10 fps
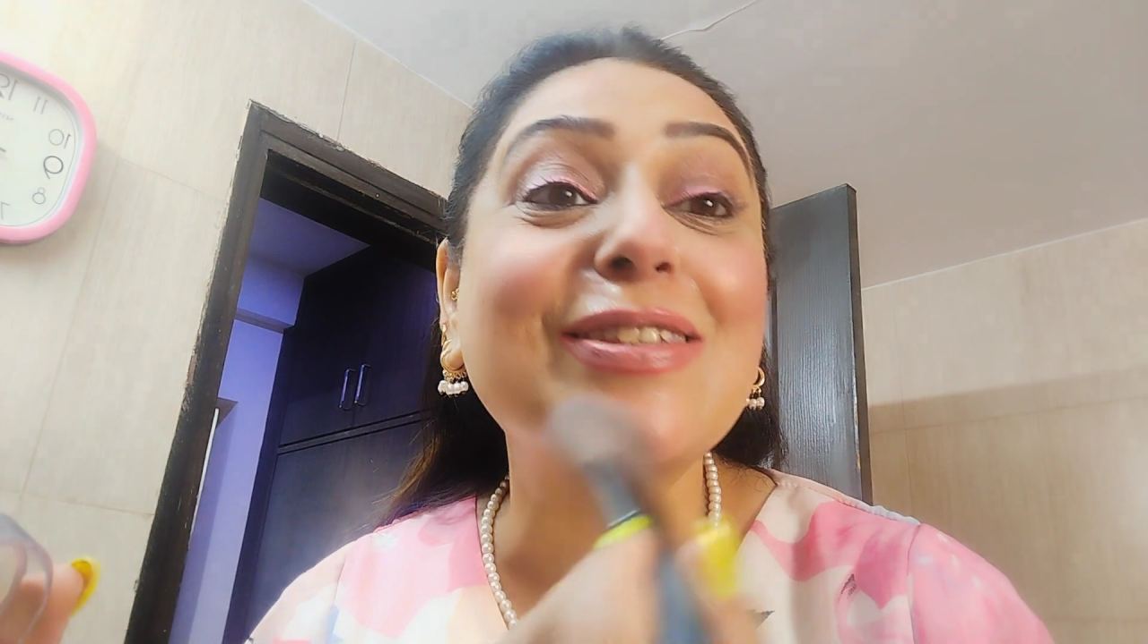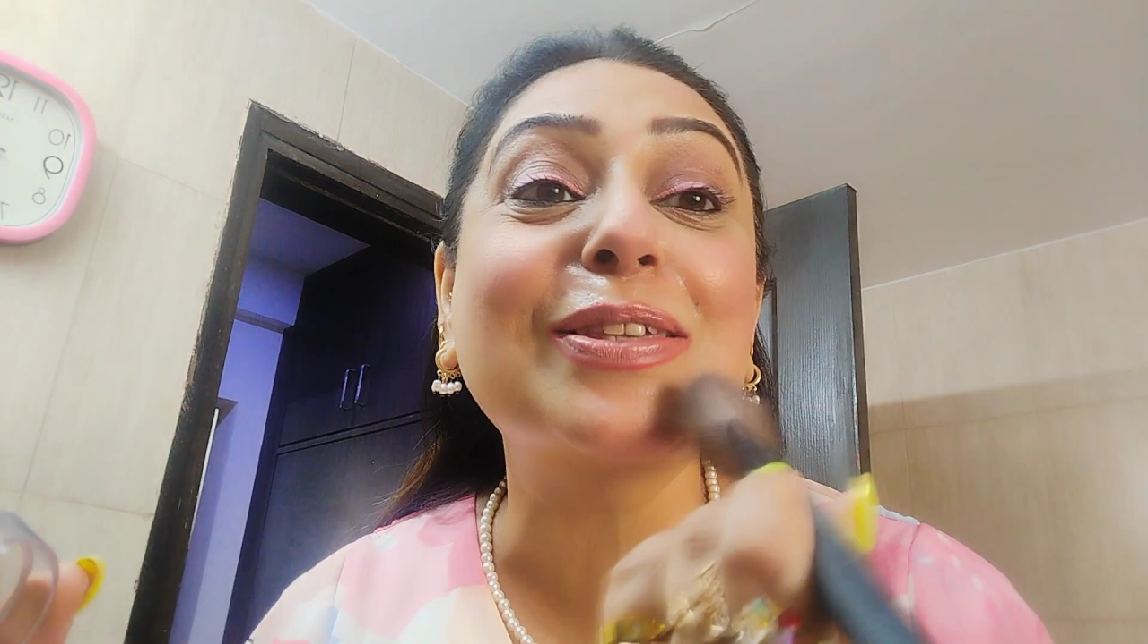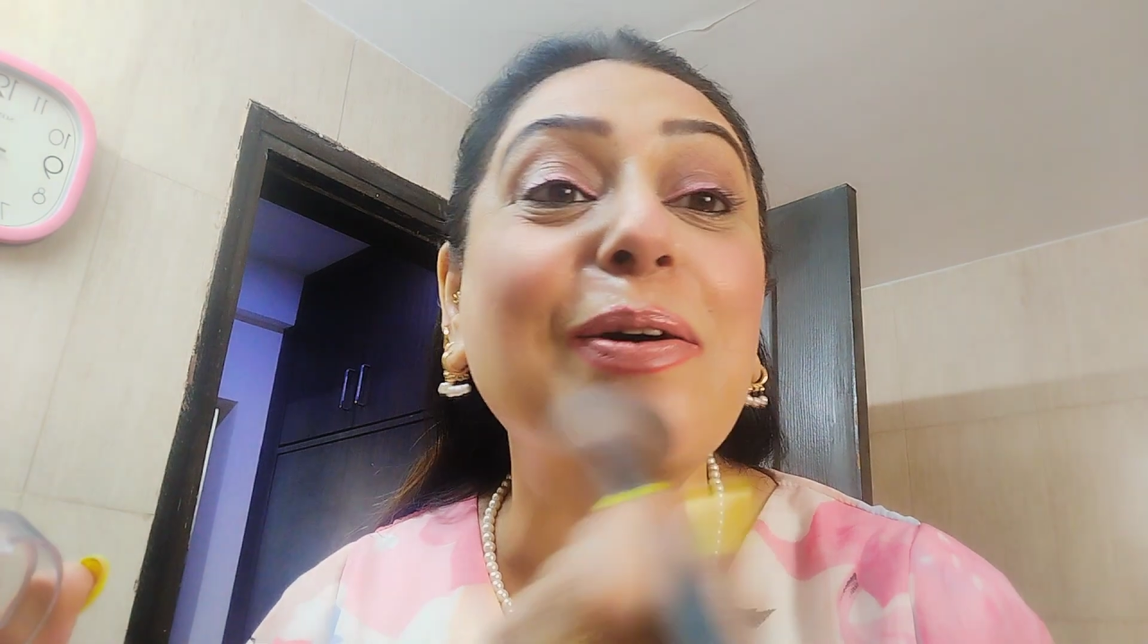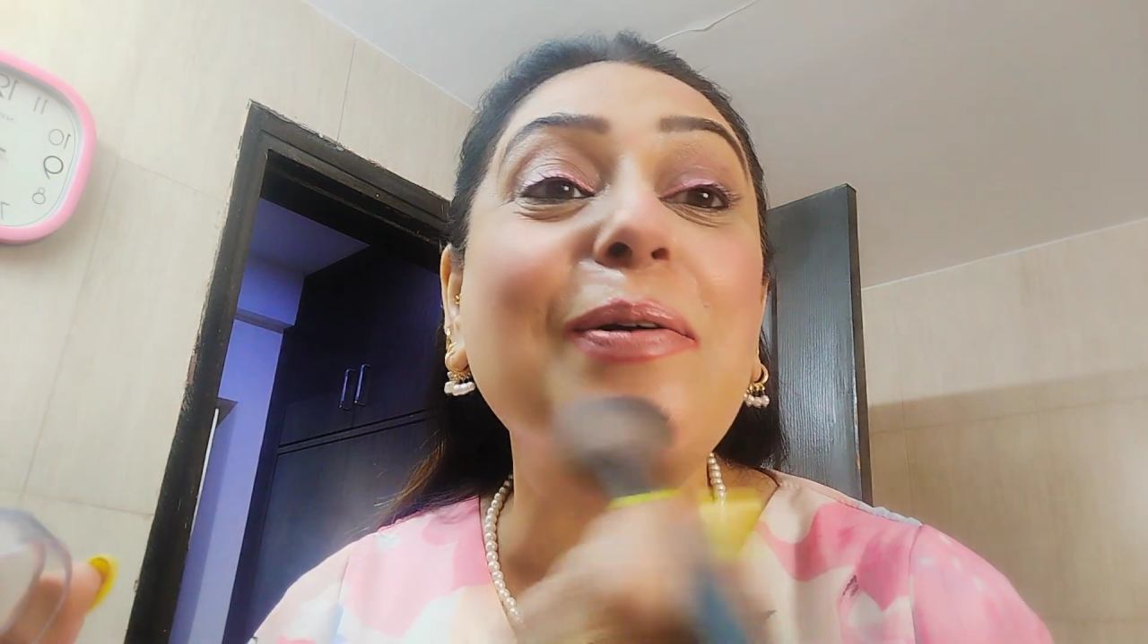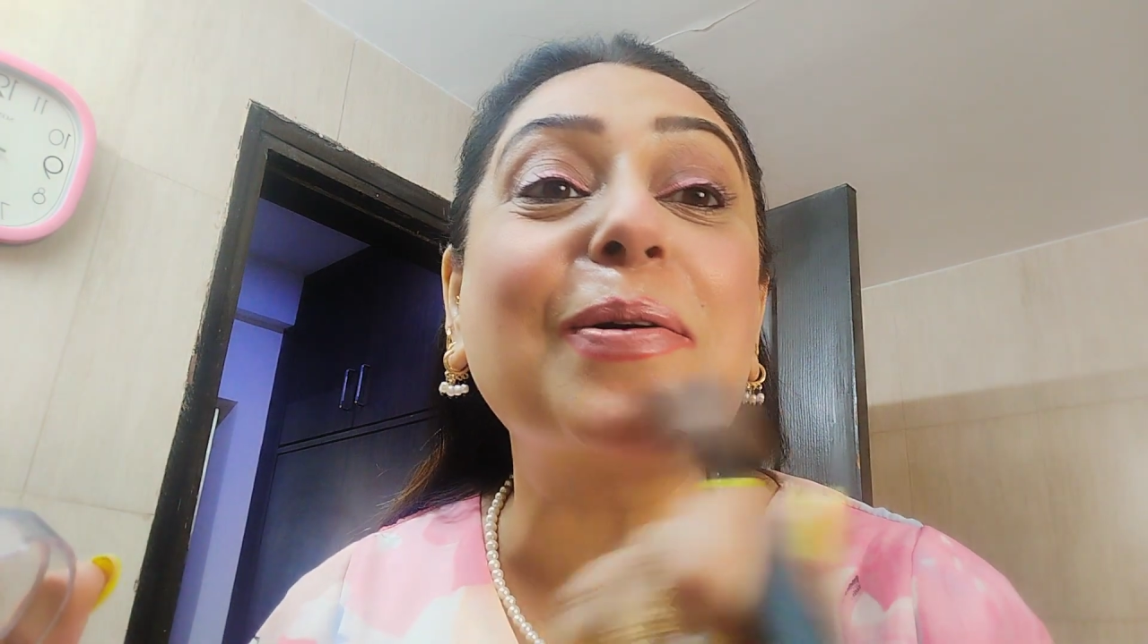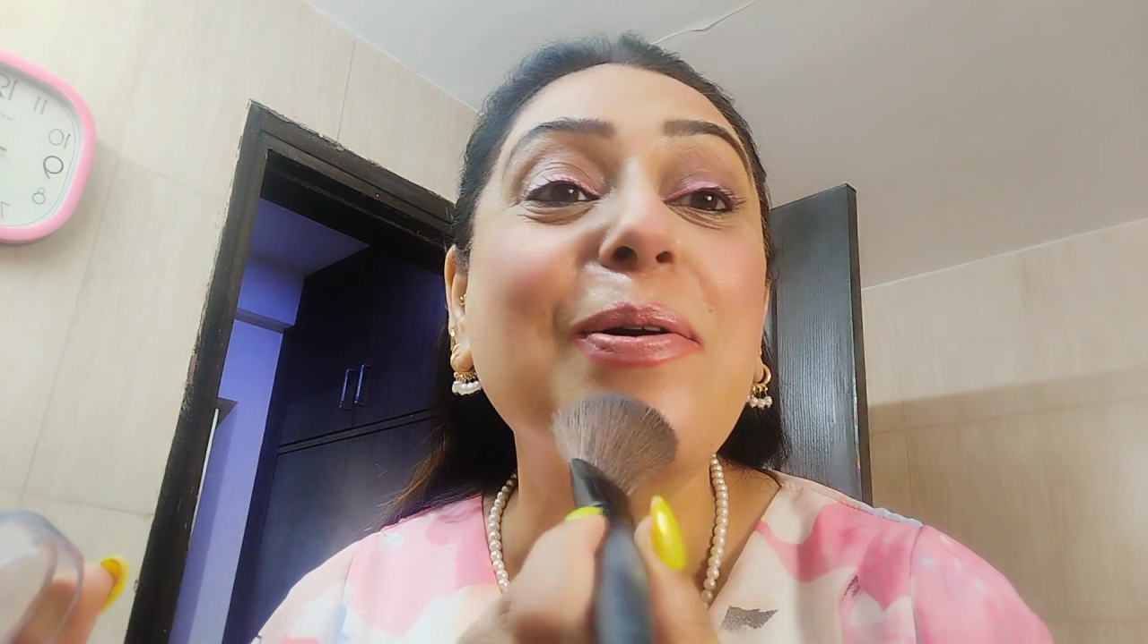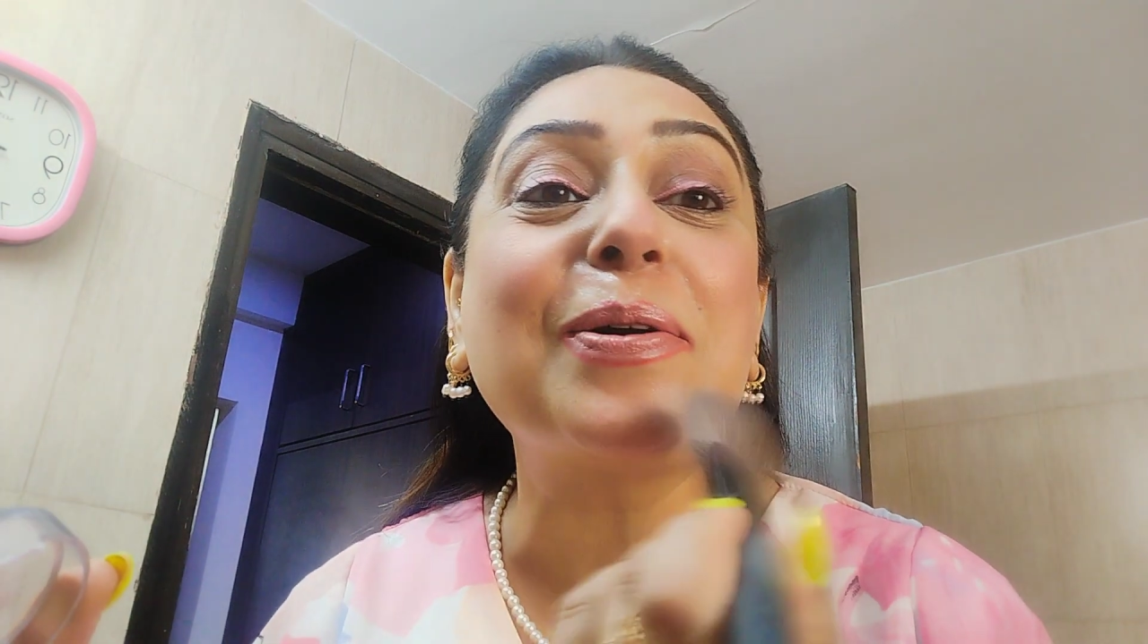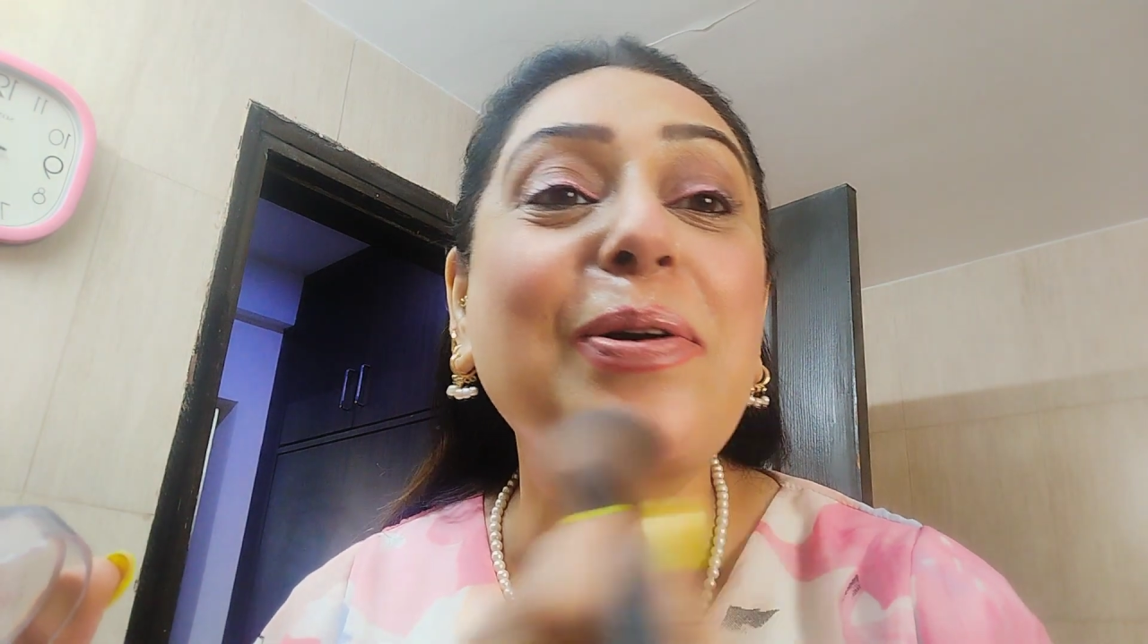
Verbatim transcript: so